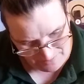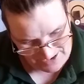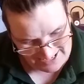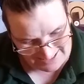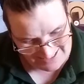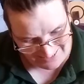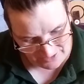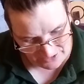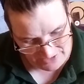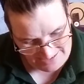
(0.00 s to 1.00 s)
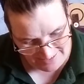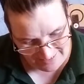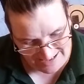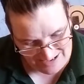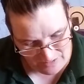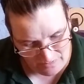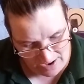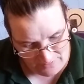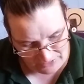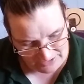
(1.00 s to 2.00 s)
Make a list of the greatest things you've
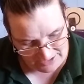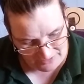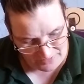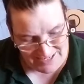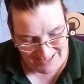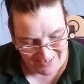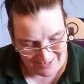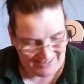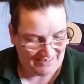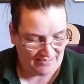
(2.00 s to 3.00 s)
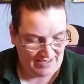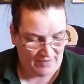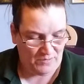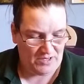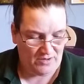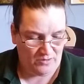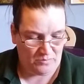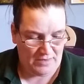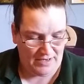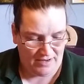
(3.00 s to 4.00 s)
ever seen on the internet. Cat videos,
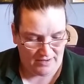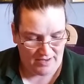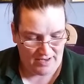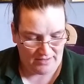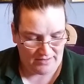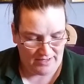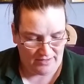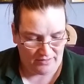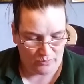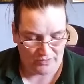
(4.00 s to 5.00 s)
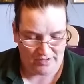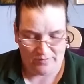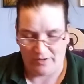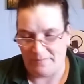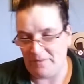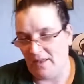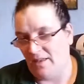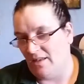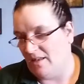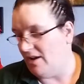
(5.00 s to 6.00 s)
men hugging, lions, whatever.
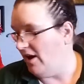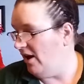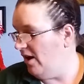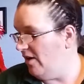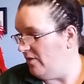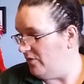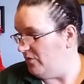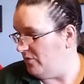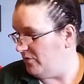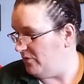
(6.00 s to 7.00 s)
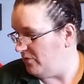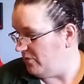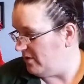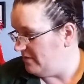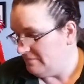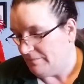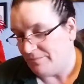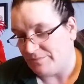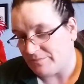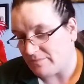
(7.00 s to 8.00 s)
Oh.
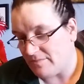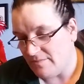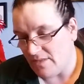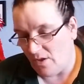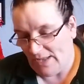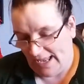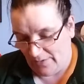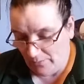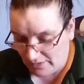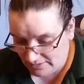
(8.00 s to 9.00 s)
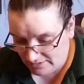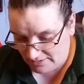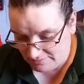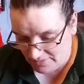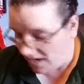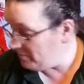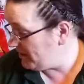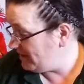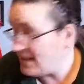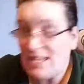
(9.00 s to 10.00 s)
Okay, well, I'm
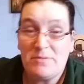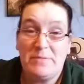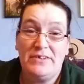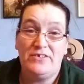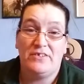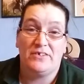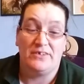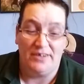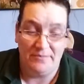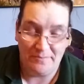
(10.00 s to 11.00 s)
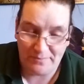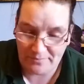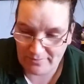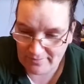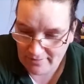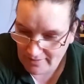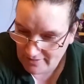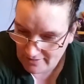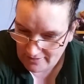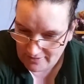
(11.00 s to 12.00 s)
going to keep it PG-13.
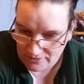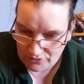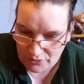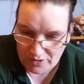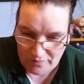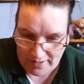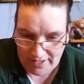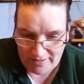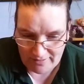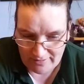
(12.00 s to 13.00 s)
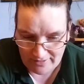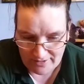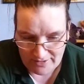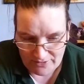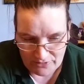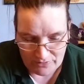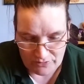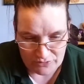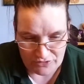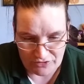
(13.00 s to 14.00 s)
Or 12A.
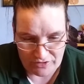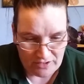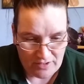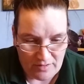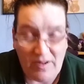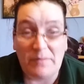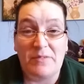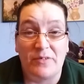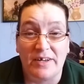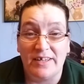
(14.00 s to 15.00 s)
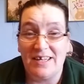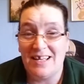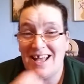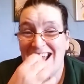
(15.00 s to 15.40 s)
Or just family friendly.